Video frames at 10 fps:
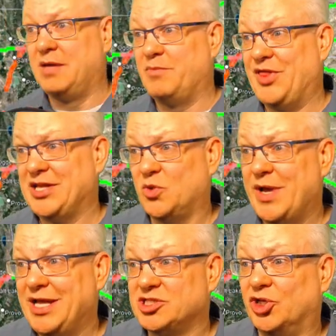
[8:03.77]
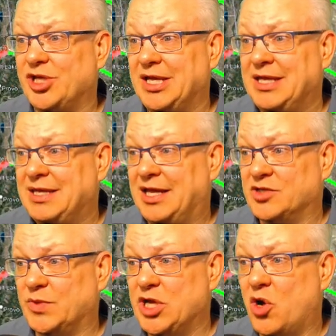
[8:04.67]
but that's the way it's looking
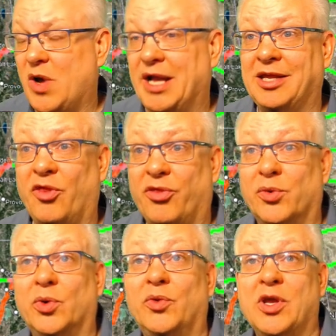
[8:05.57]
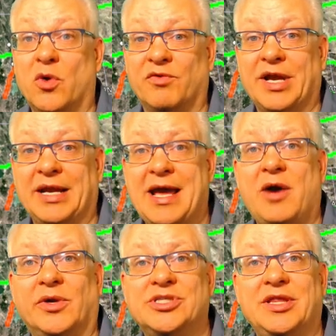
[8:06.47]
as we go on in through the overnight hours.